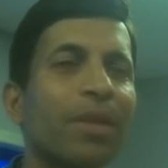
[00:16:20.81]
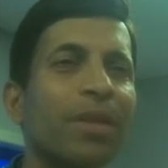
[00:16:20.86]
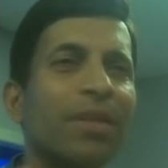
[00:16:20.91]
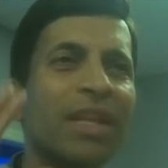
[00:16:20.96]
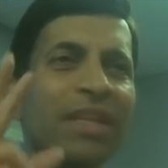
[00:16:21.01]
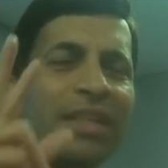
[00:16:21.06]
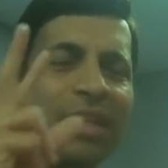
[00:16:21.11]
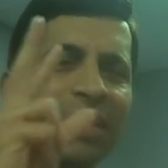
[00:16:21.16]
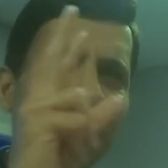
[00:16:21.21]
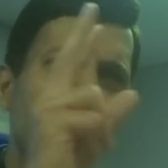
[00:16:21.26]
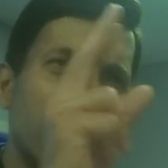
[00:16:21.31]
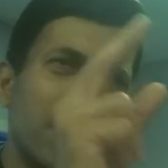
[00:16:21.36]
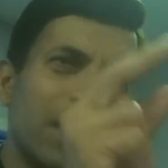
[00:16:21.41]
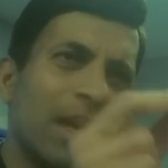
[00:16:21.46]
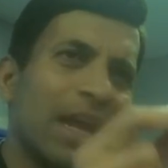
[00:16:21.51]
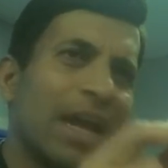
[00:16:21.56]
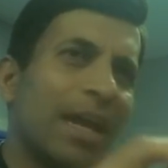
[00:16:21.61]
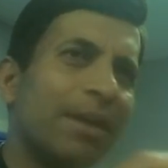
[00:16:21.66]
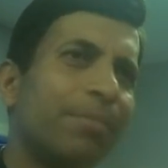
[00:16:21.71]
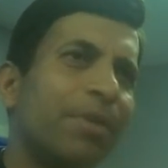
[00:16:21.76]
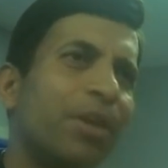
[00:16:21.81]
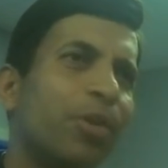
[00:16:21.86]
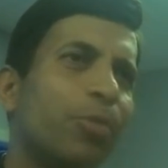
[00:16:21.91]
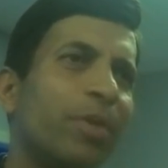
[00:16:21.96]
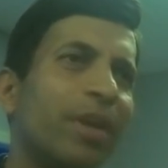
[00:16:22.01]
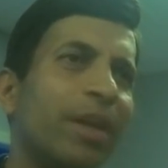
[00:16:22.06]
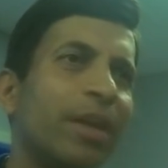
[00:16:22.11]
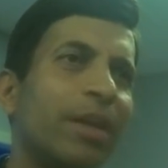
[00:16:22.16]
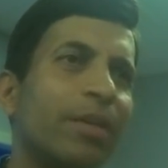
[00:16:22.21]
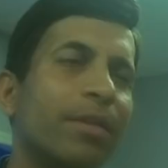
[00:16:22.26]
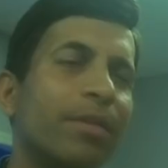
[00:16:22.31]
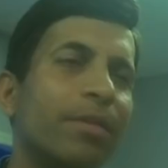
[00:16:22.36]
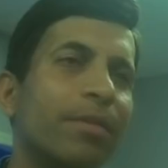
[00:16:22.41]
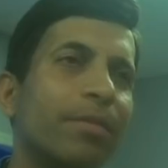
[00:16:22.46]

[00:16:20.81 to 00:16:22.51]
there is a thin line between